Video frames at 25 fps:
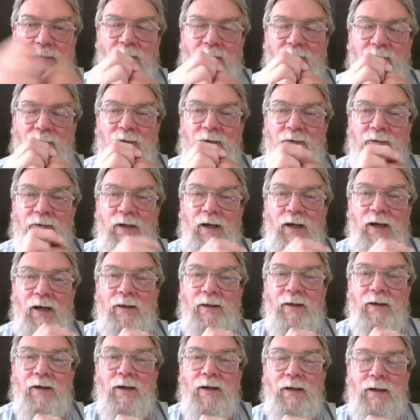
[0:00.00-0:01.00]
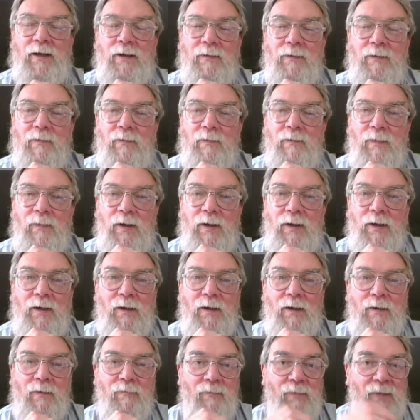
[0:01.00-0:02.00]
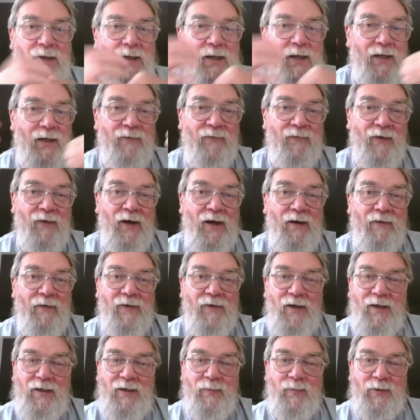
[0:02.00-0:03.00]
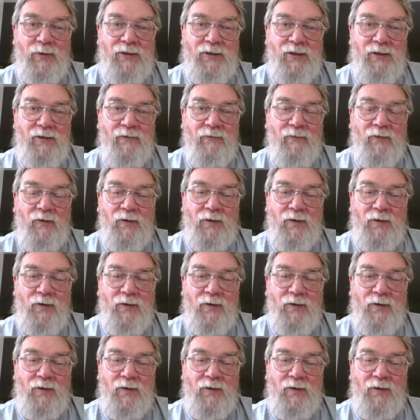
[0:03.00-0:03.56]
a field guy than I am. 85–90% of all